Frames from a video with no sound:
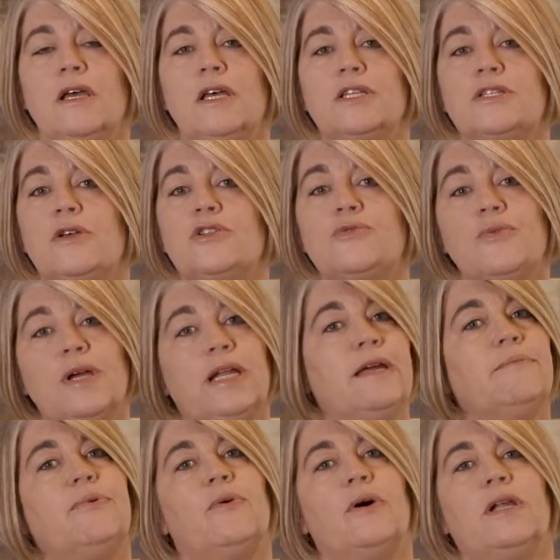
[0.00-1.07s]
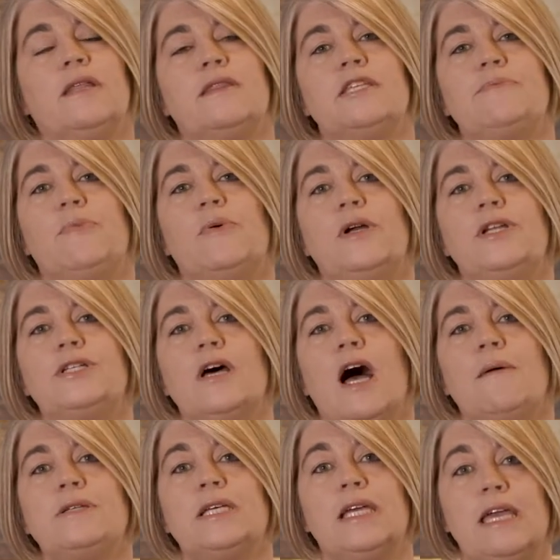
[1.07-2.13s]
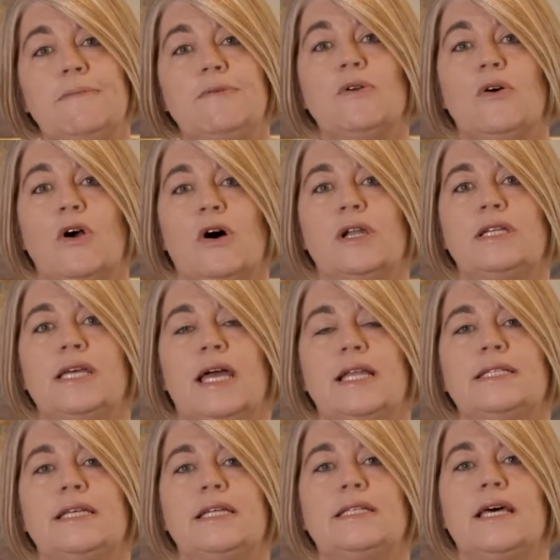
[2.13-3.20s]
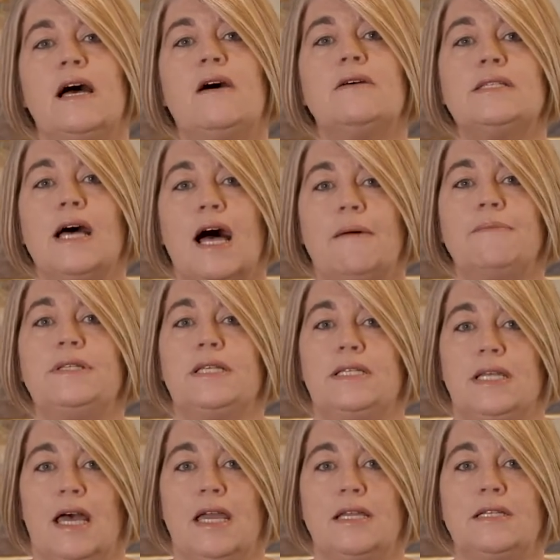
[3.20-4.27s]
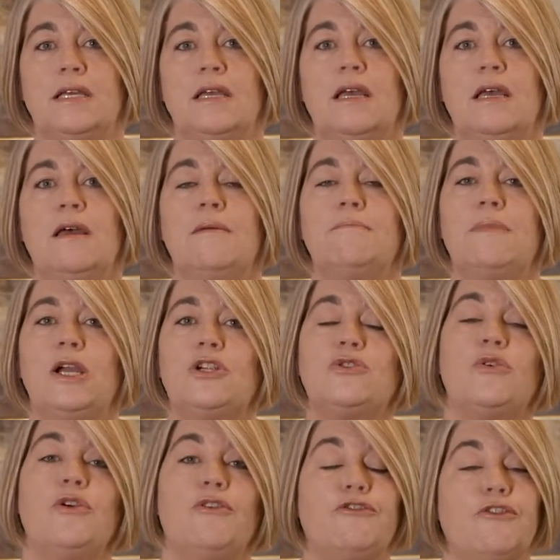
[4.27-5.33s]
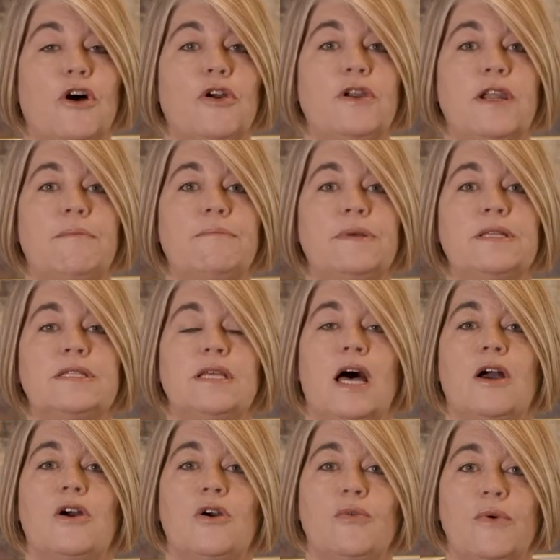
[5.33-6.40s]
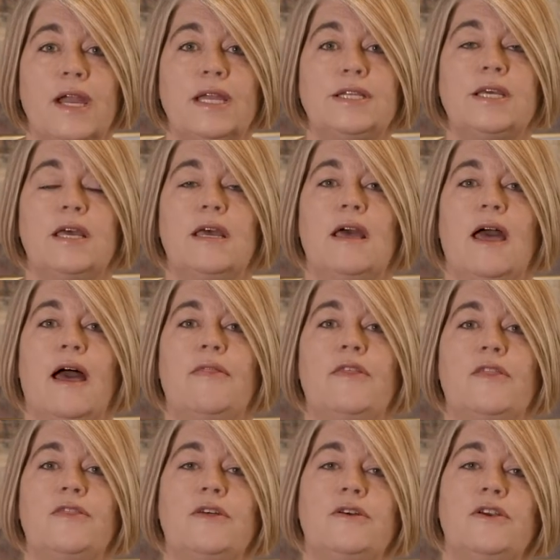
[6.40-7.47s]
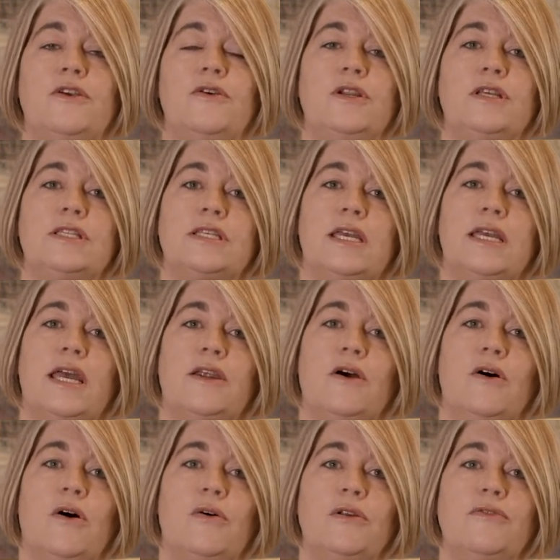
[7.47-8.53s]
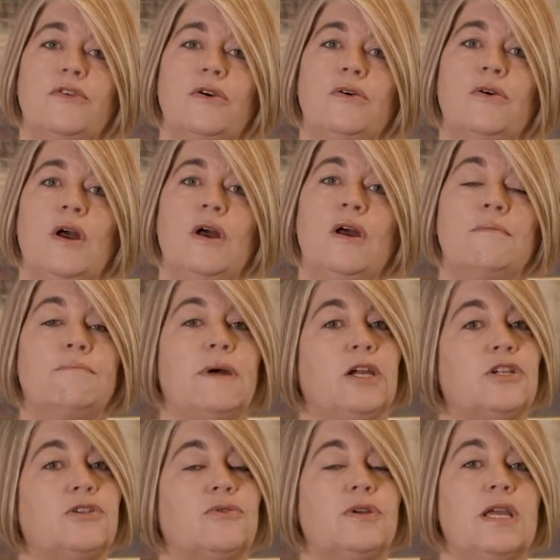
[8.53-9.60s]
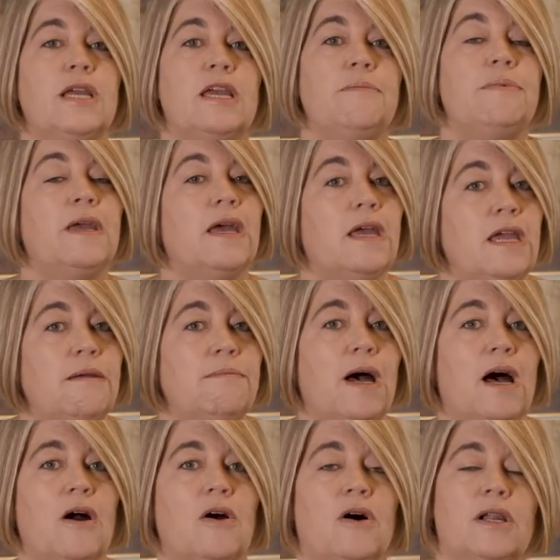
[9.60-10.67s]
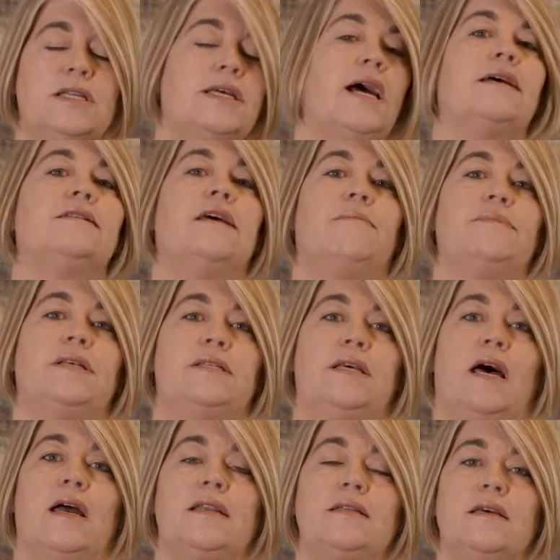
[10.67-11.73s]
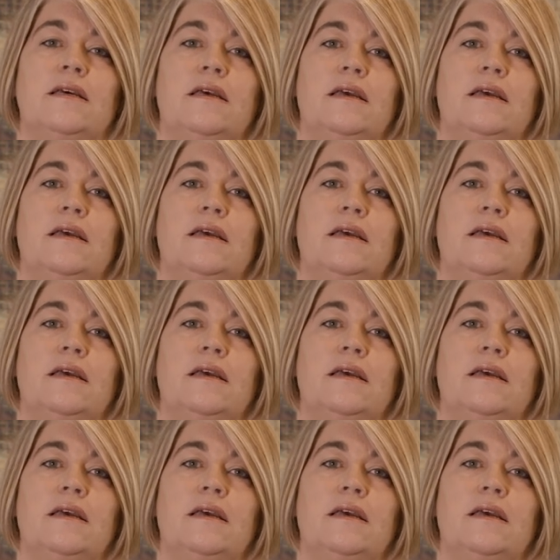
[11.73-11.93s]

So it's really important at this point in time to keep your contact details up to date. Make sure your phone numbers are correct and that the units can get hold of you. Make sure you keep your email contacts up to date.